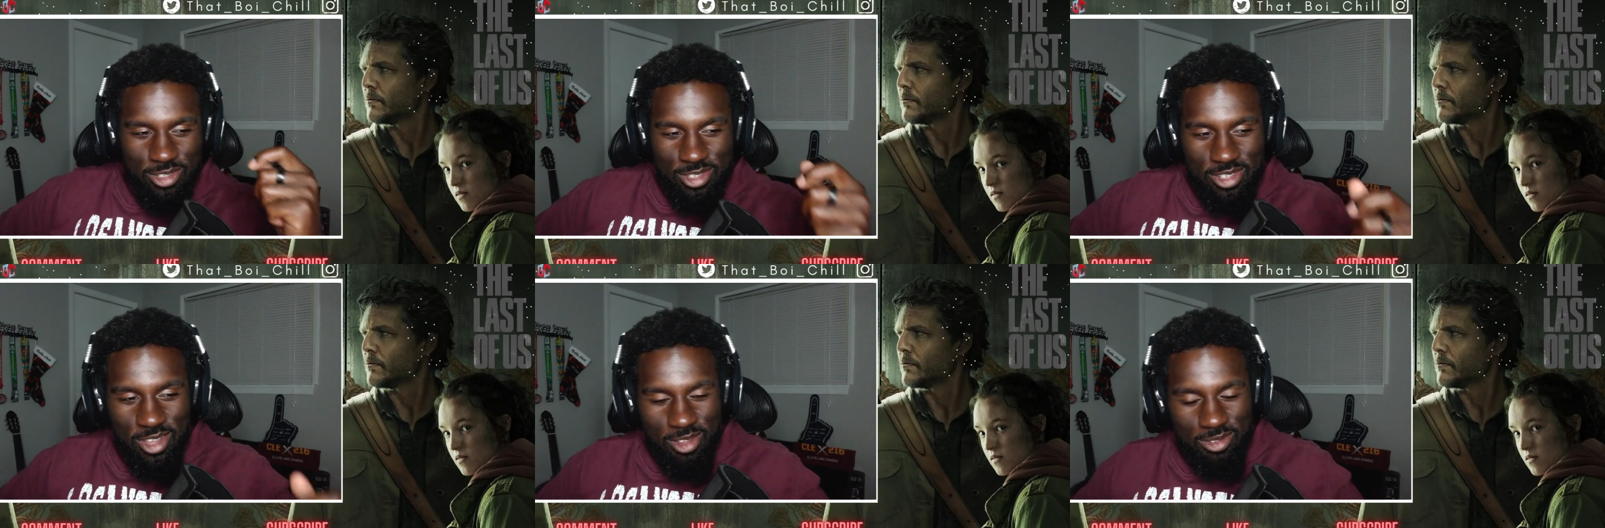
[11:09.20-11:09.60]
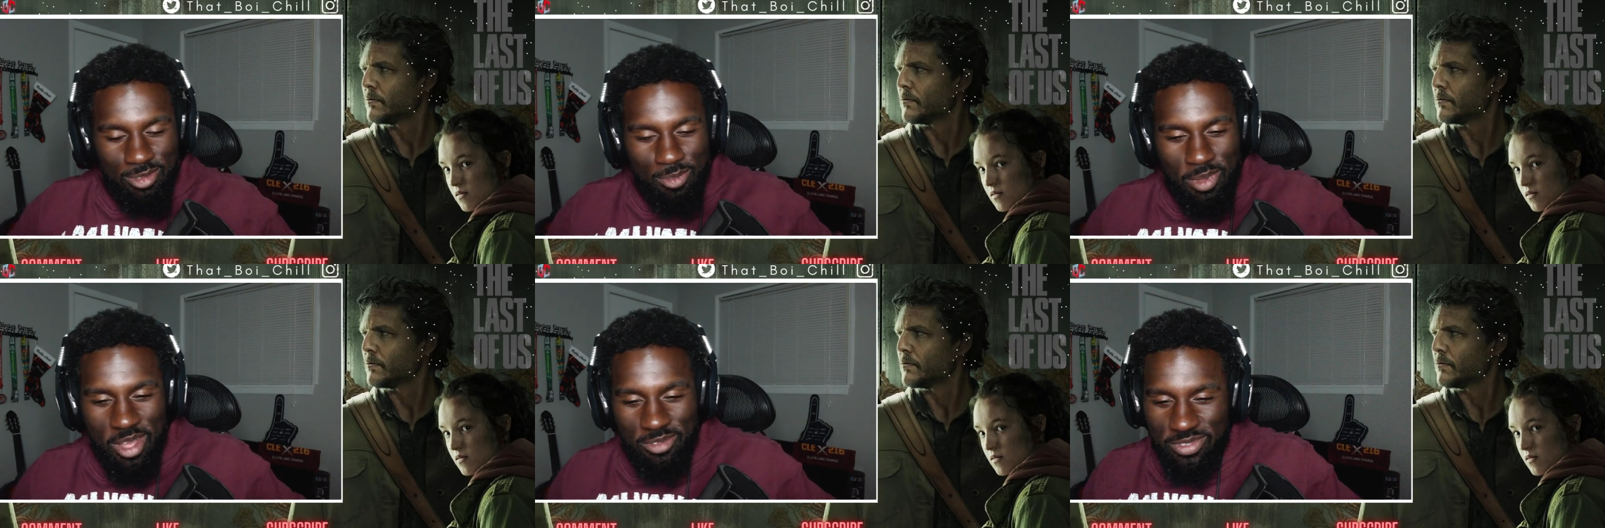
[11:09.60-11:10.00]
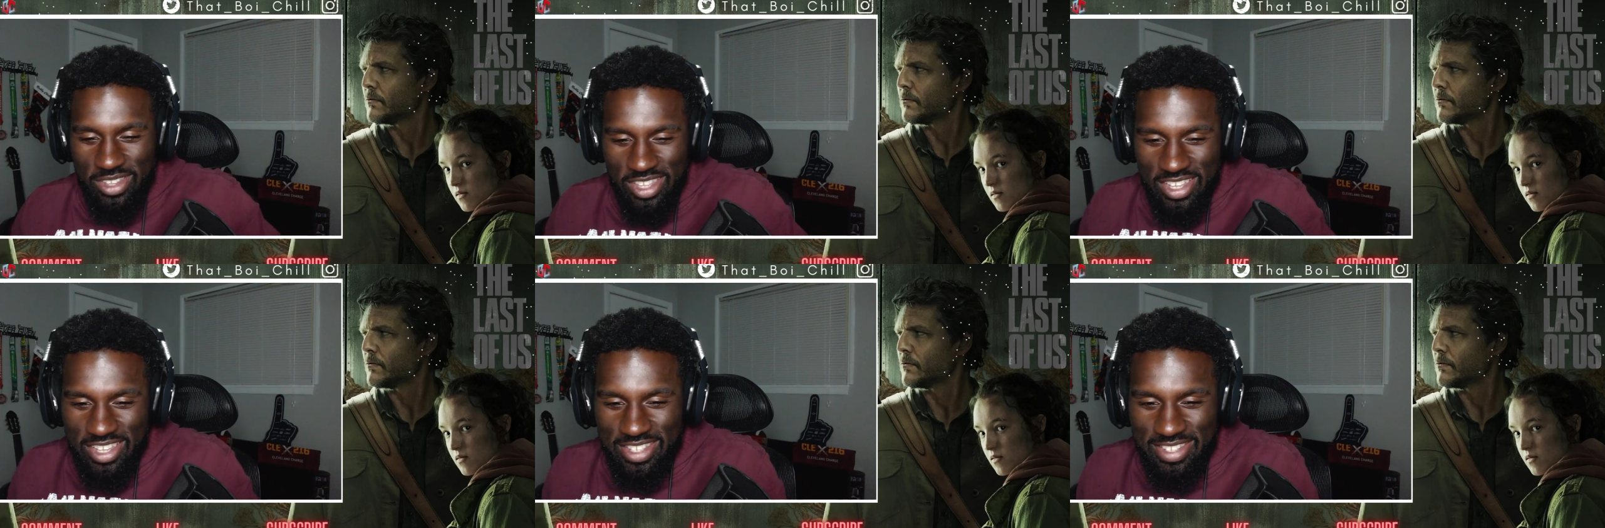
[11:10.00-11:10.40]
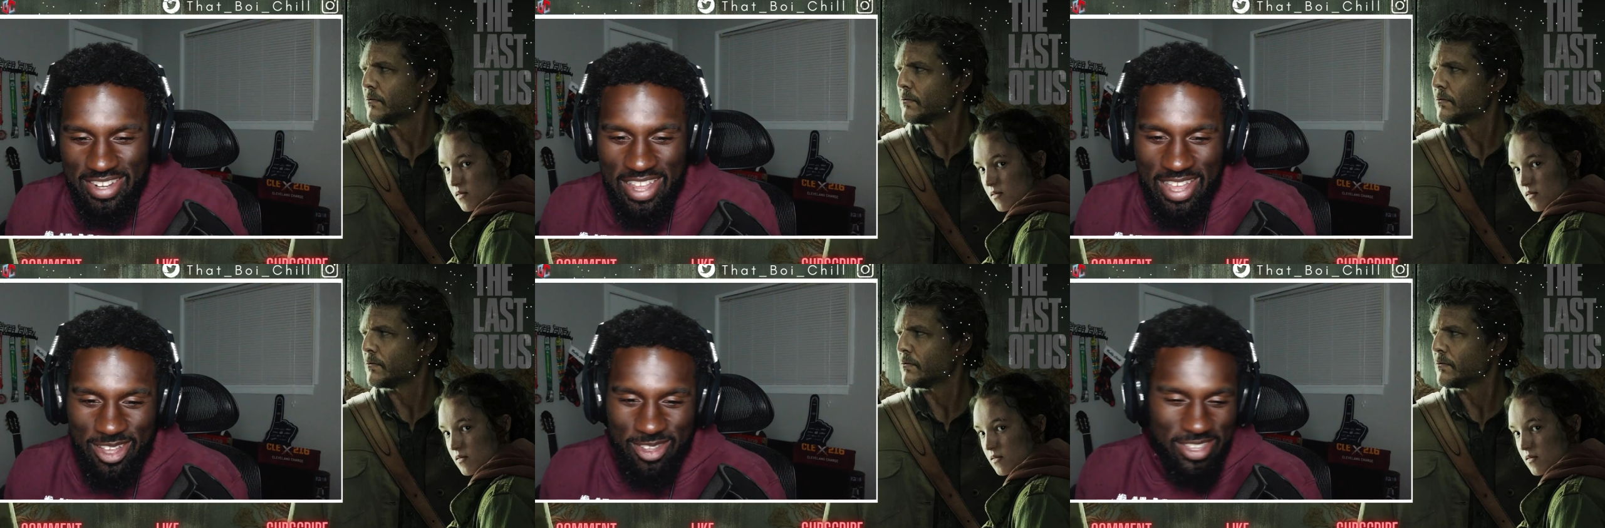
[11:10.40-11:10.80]
Speaker 1: soft spot for kids
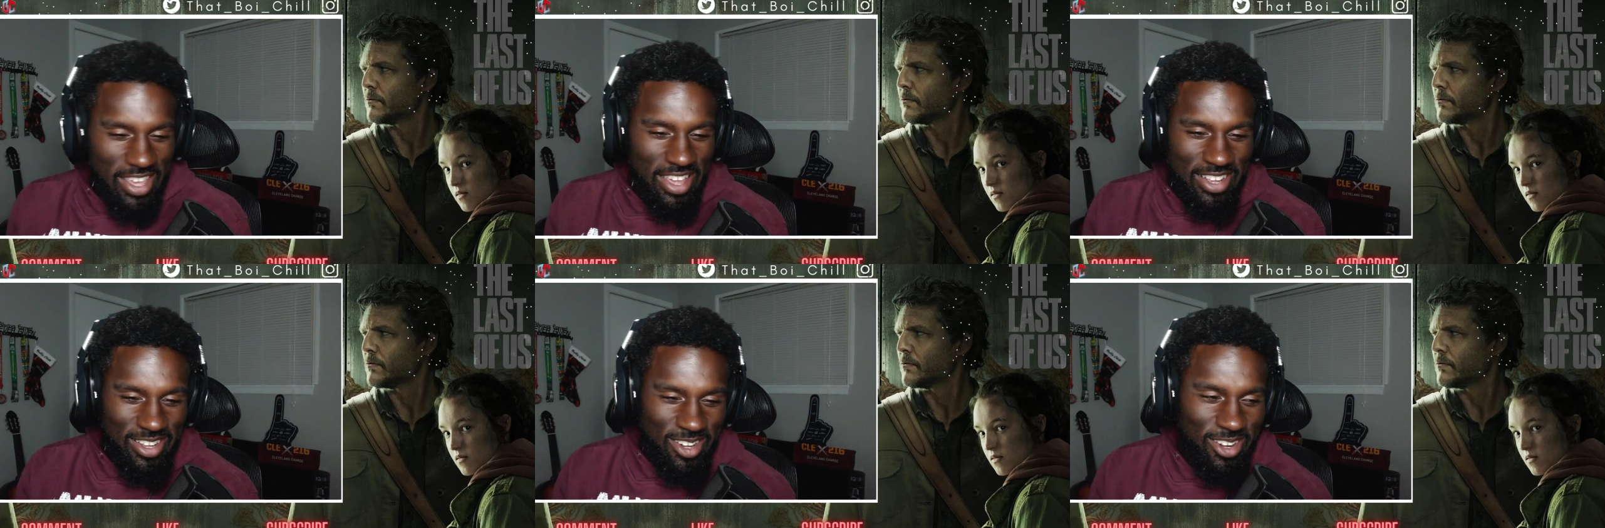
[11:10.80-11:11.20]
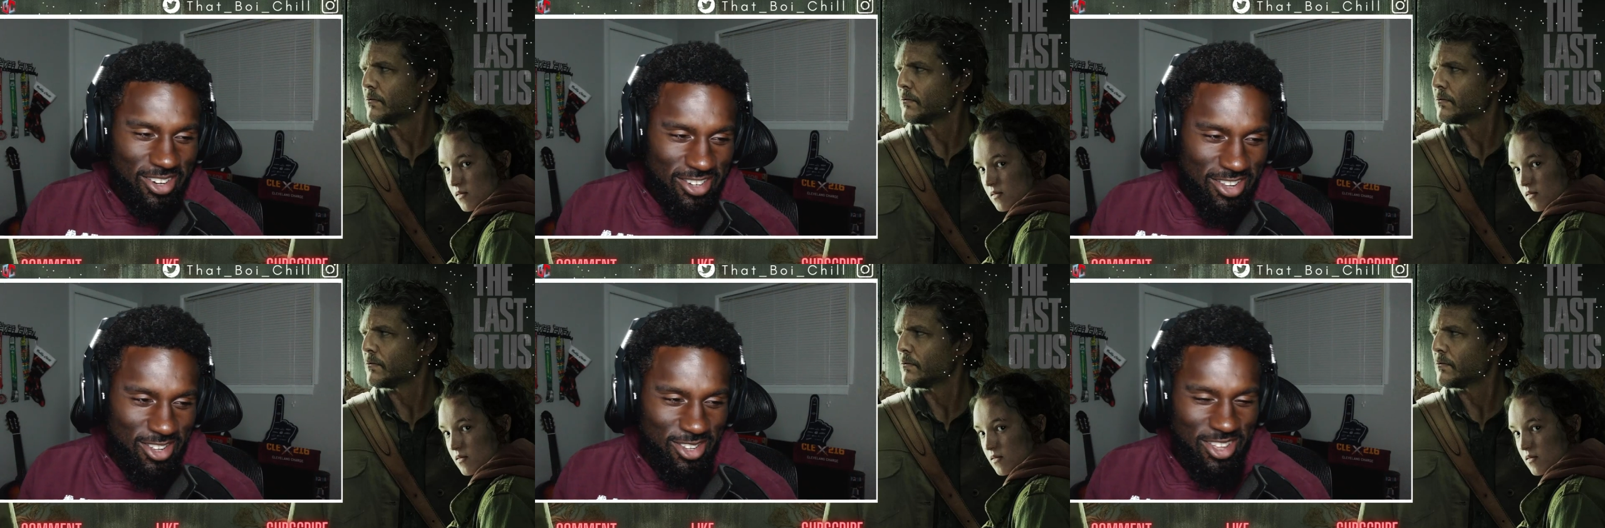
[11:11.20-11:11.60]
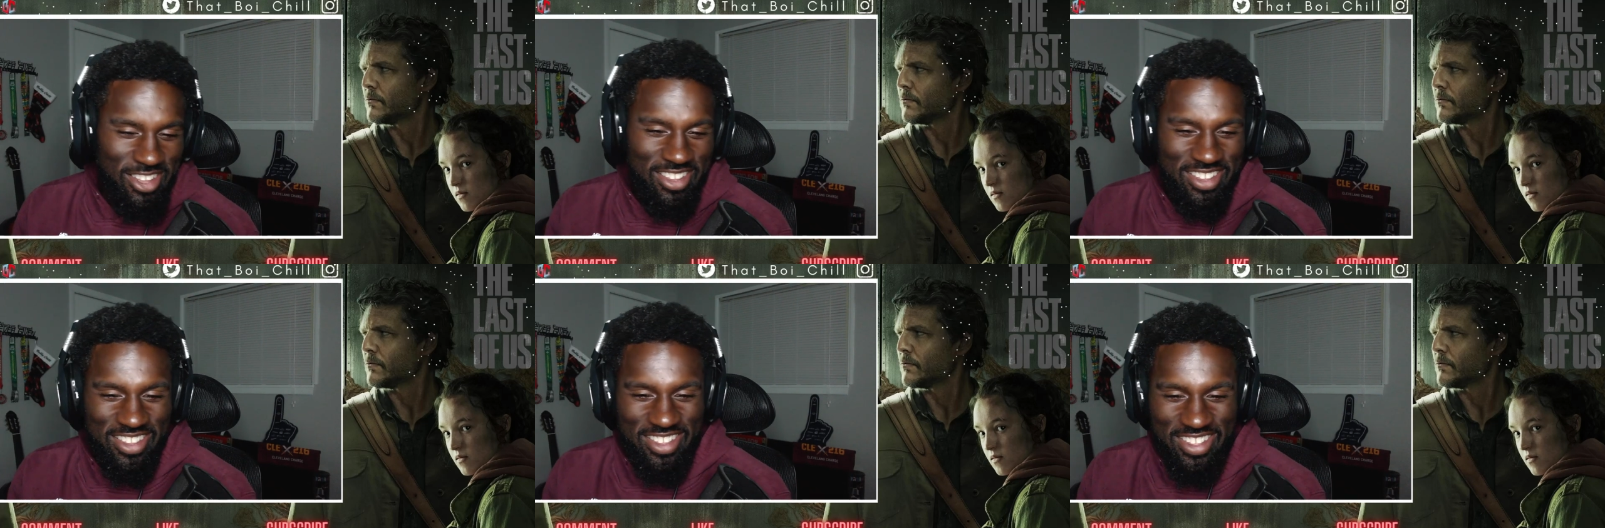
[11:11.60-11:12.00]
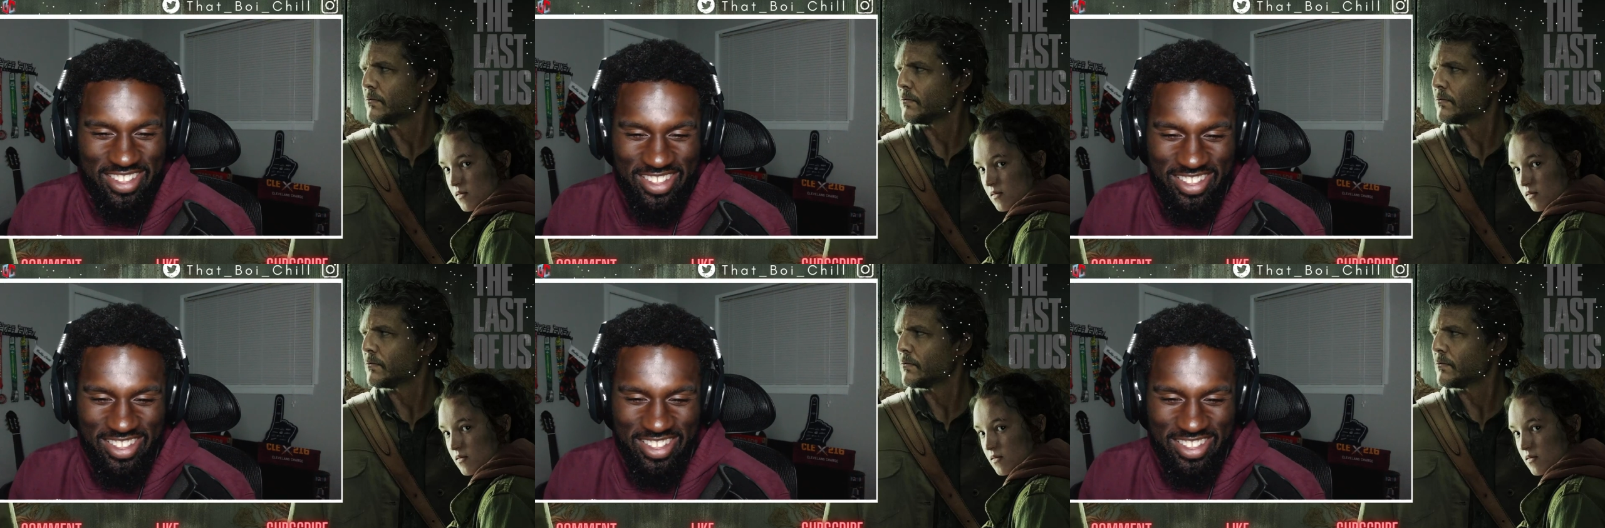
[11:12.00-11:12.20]
now. He ain't cargo. We